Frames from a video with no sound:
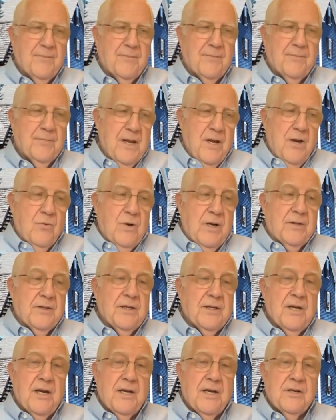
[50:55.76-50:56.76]
Yeah.
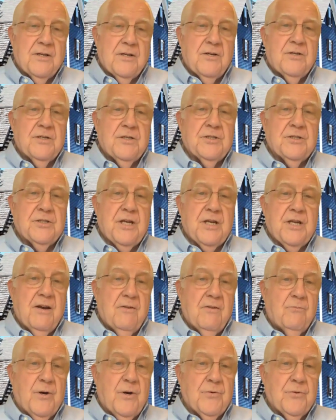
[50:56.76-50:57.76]
Well, the ideal is
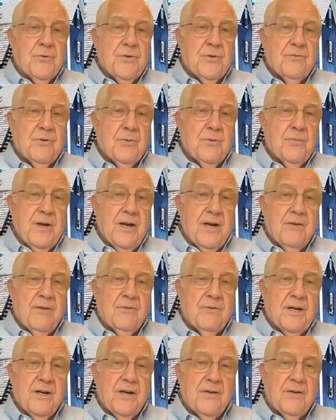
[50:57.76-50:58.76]
to have both of them
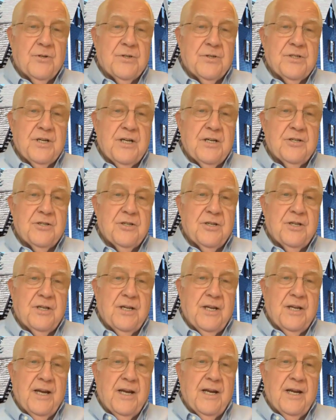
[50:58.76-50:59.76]
have a
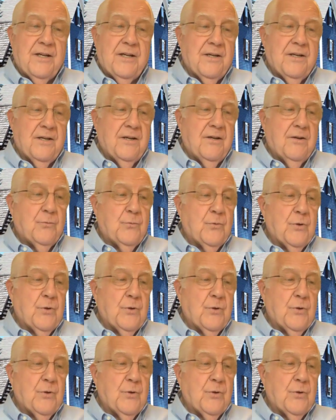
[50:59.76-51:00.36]
conversation. And if